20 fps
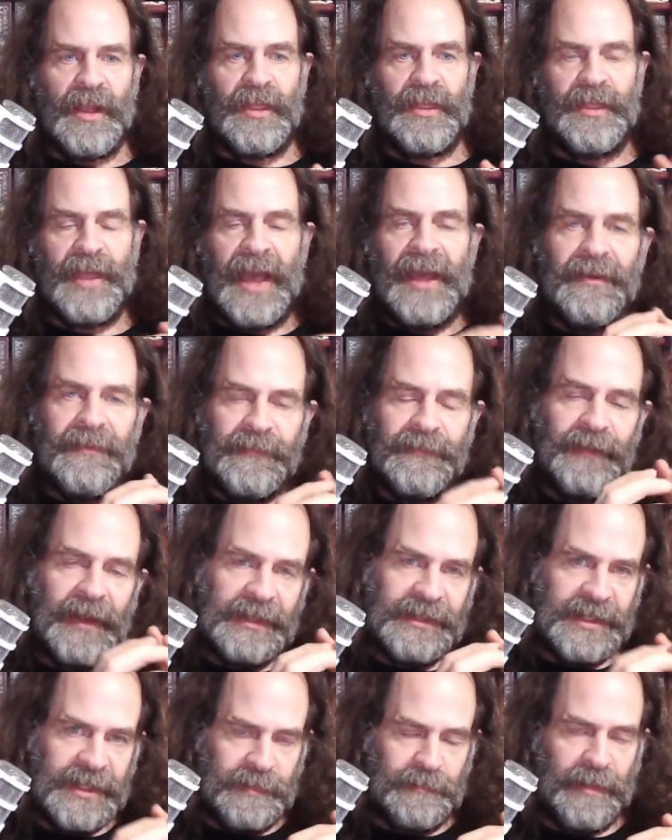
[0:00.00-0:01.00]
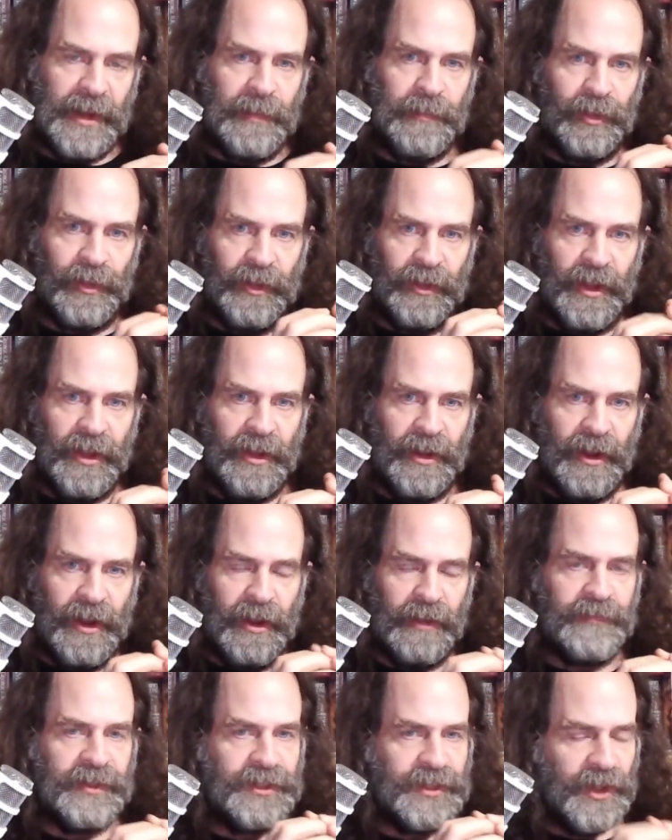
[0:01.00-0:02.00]
that fatty bubble
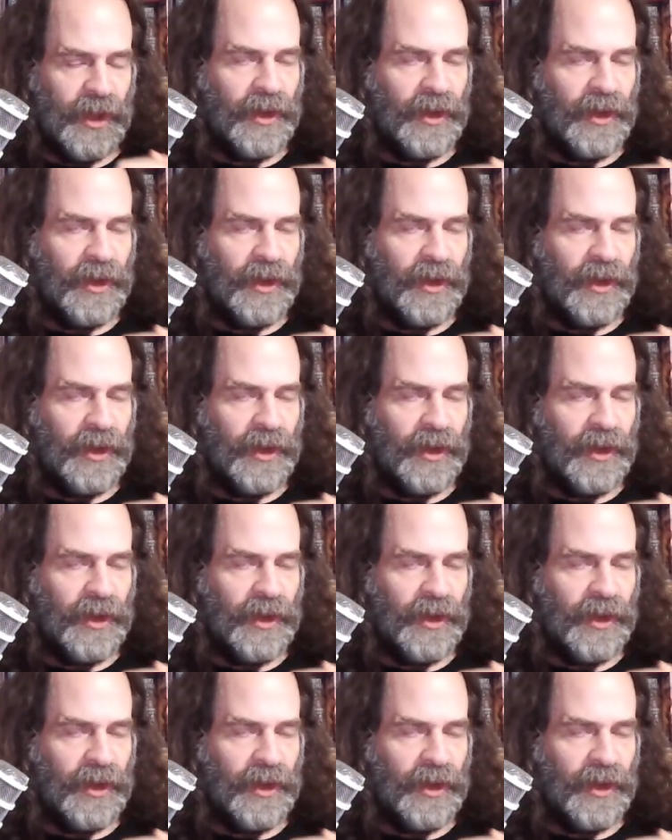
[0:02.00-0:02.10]
of its